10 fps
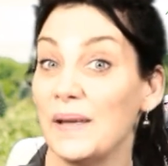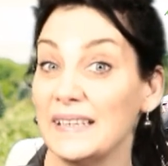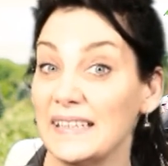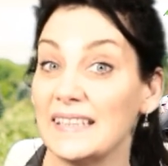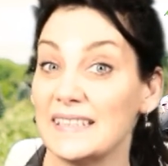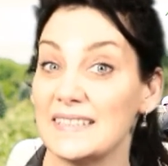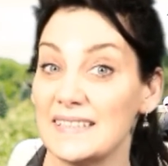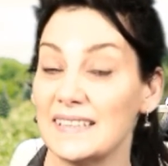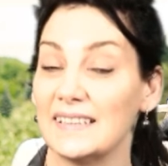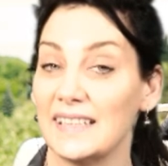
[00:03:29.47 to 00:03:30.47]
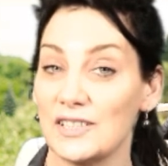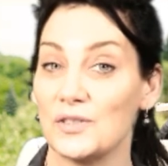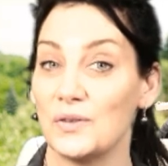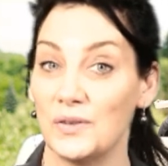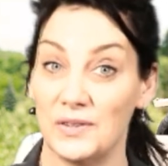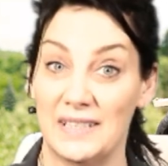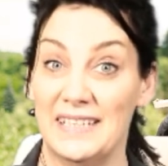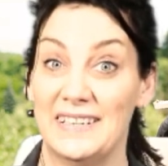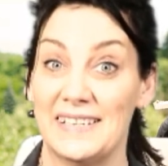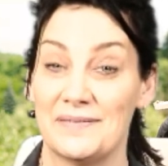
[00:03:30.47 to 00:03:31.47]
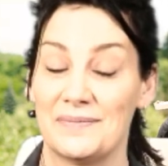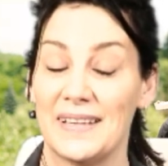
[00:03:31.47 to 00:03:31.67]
been considered extraordinary.